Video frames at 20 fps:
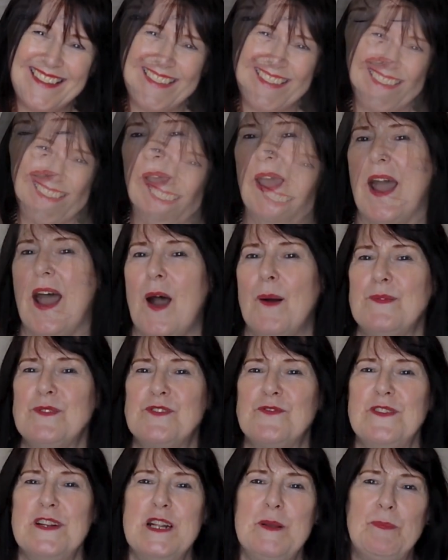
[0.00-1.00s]
So yeah, I
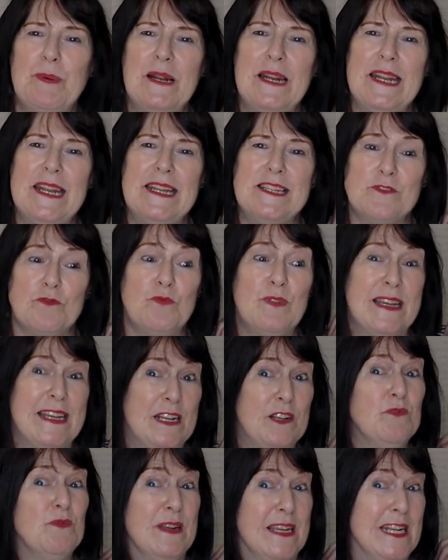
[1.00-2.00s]
was really pleased,
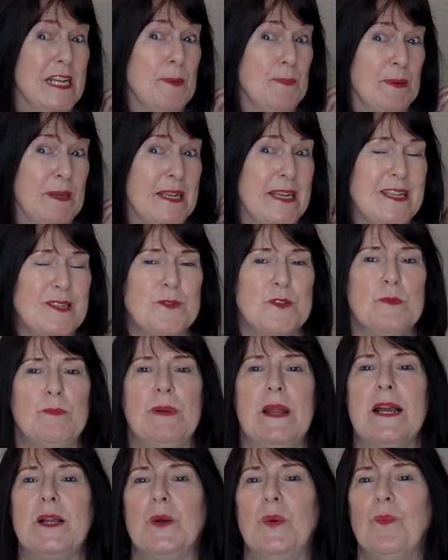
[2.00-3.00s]
really pleased with the
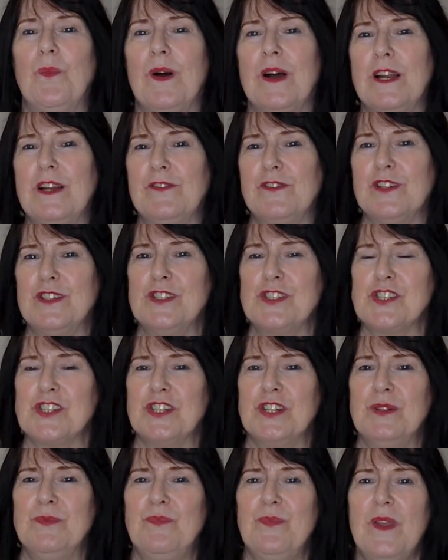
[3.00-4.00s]
black and white
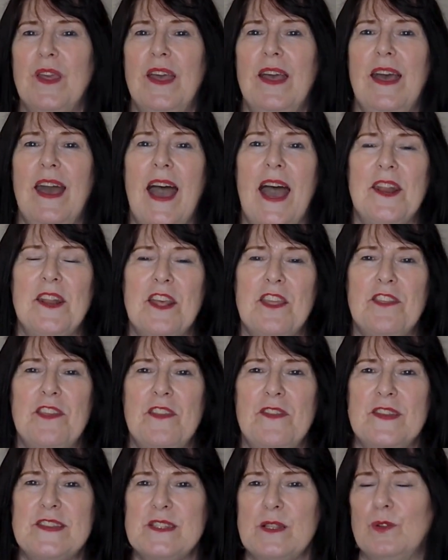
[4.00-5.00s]
version. And I
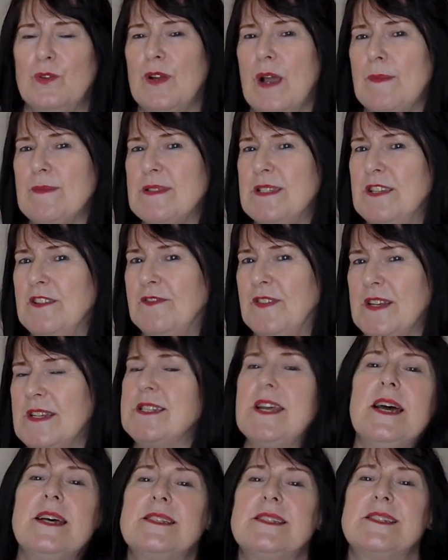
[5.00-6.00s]
think this will look absolutely
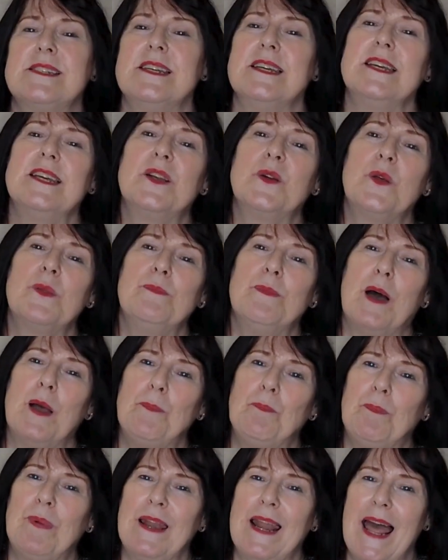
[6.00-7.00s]
fantastic with
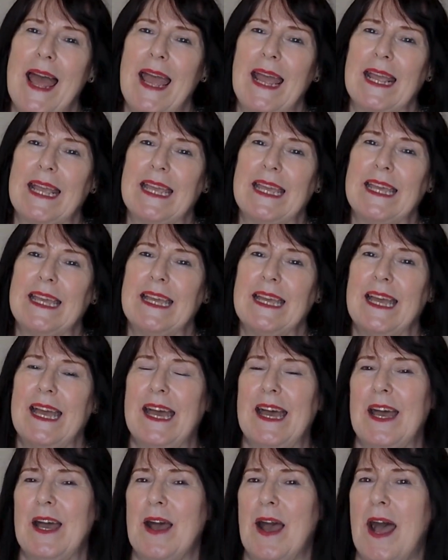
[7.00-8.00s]
my black
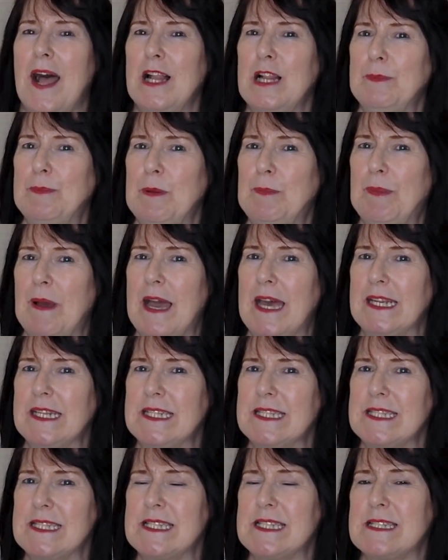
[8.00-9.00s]
albi
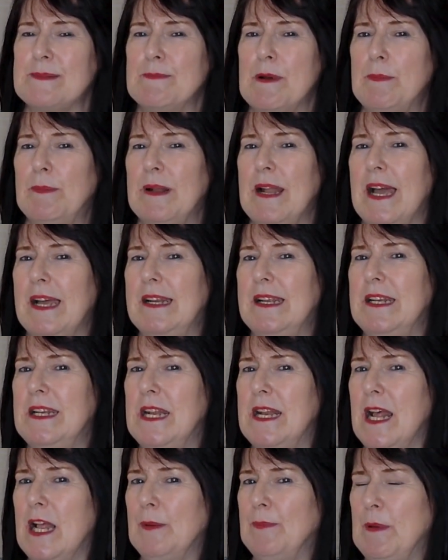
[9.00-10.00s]
pants, my black
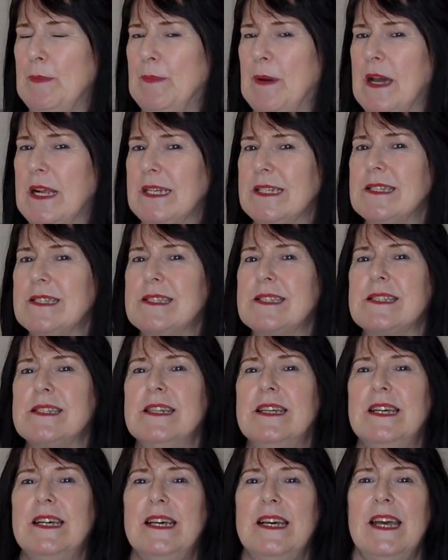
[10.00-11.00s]
linen albi pants,
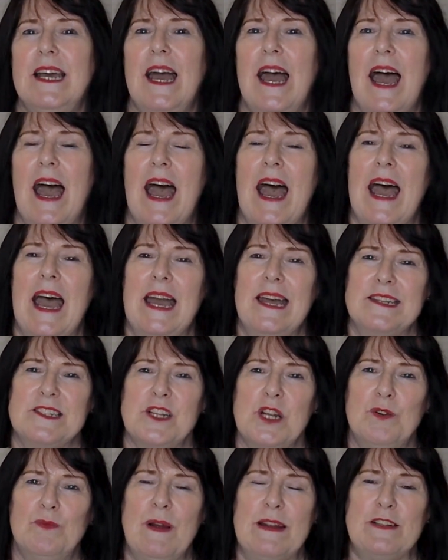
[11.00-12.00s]
and
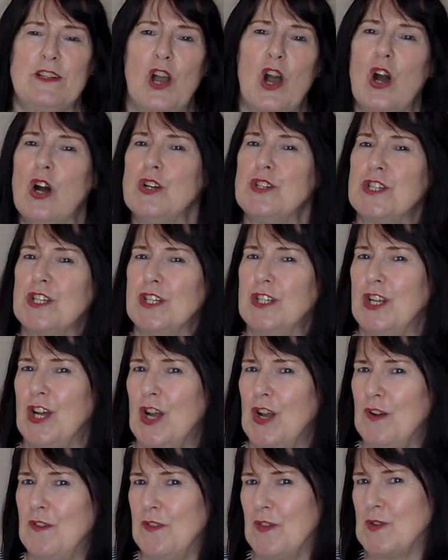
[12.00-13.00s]
a red cardigan
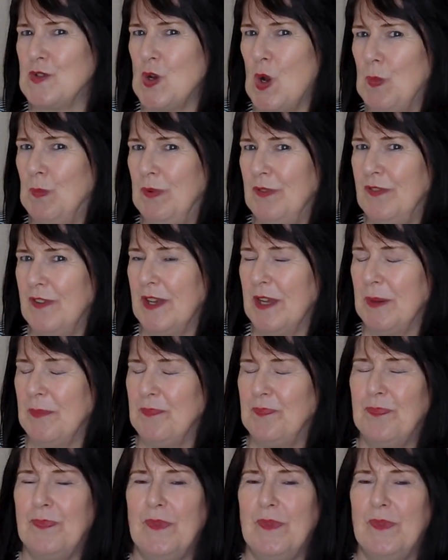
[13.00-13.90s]
over the top of it.